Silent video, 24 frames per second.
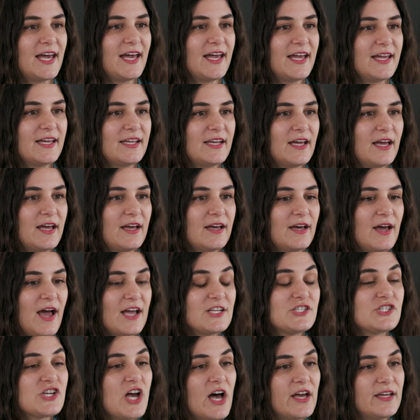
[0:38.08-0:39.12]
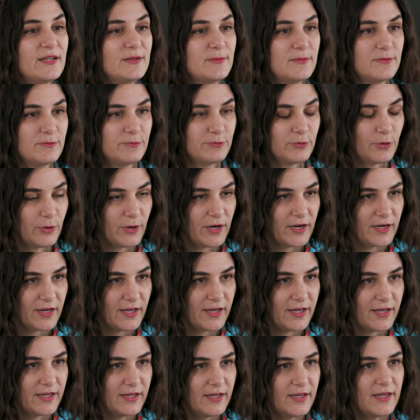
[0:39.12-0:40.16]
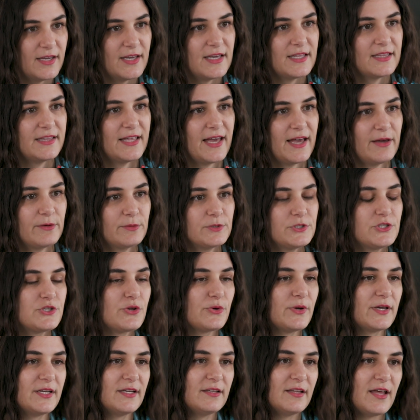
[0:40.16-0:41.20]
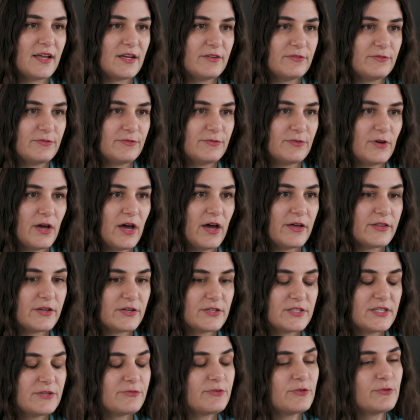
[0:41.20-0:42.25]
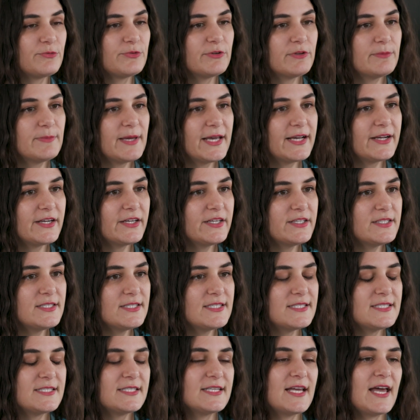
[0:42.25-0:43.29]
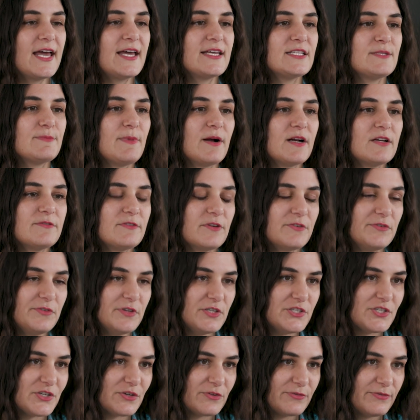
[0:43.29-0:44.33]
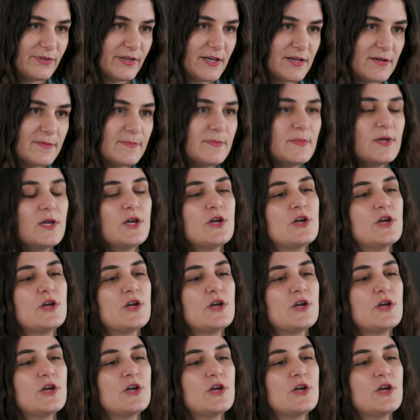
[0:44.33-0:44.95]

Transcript: that uh, I shot in Florida that will join a lot of other different filmmakers as part of a feature film,